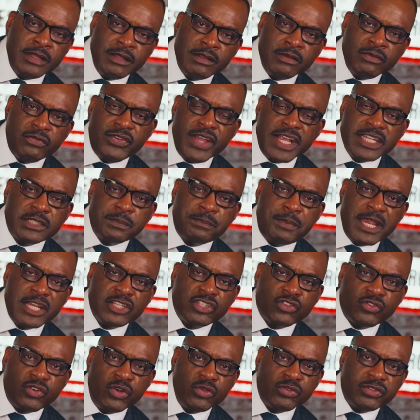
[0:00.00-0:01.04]

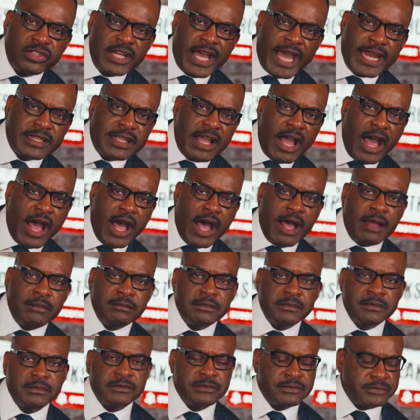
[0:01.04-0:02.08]
thisspeakstruth.com.
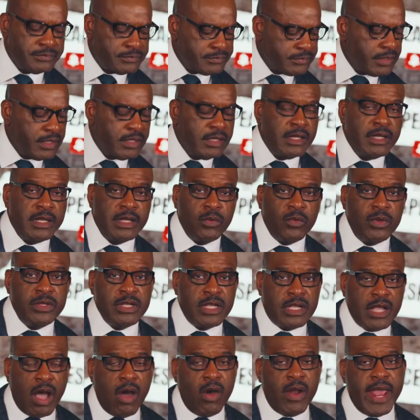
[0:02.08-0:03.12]
And when you
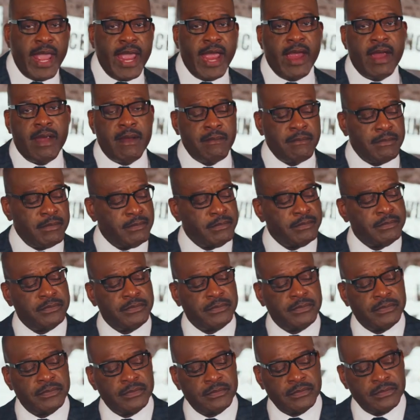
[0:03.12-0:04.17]
go there,
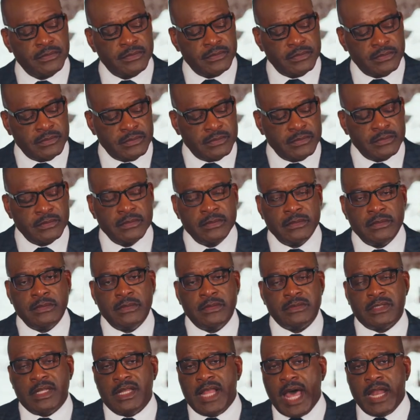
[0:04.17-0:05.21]

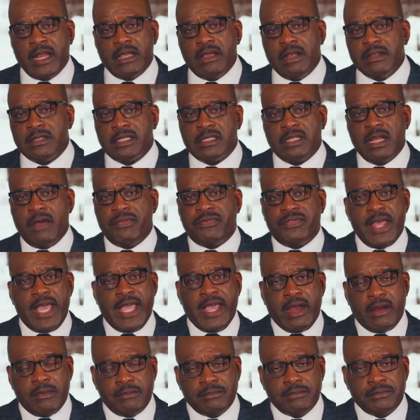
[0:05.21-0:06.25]
there's a lot of good stuff there.
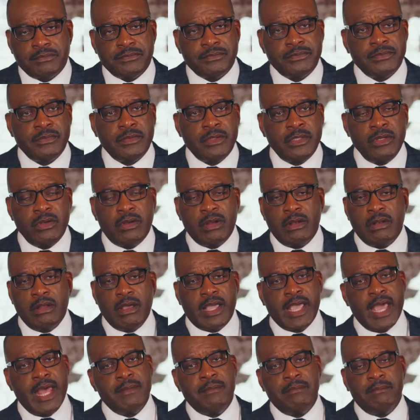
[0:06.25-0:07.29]
You can look
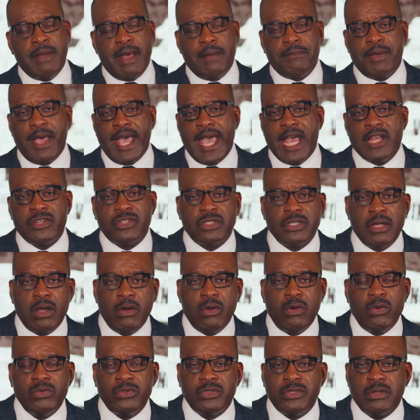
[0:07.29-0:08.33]
at my past
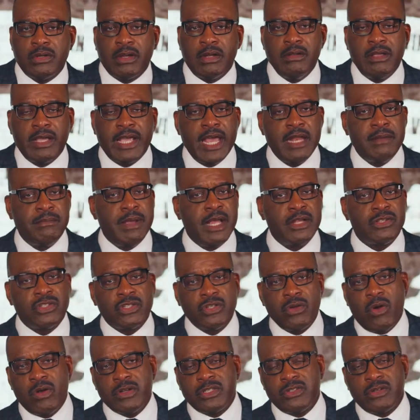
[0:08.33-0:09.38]
shows. You can look at my
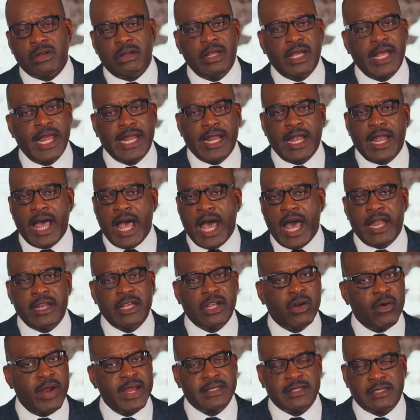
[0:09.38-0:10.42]
shorts. You can look at a lot of
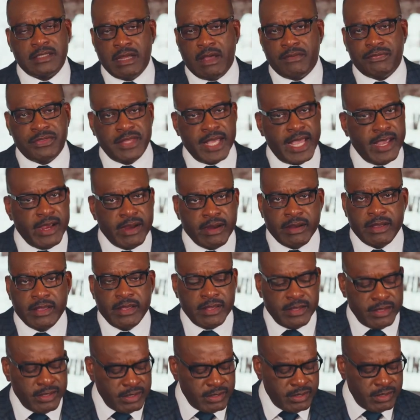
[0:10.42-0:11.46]
great stuff there.
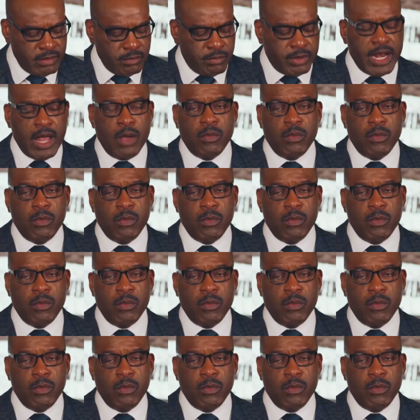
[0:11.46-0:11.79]
But I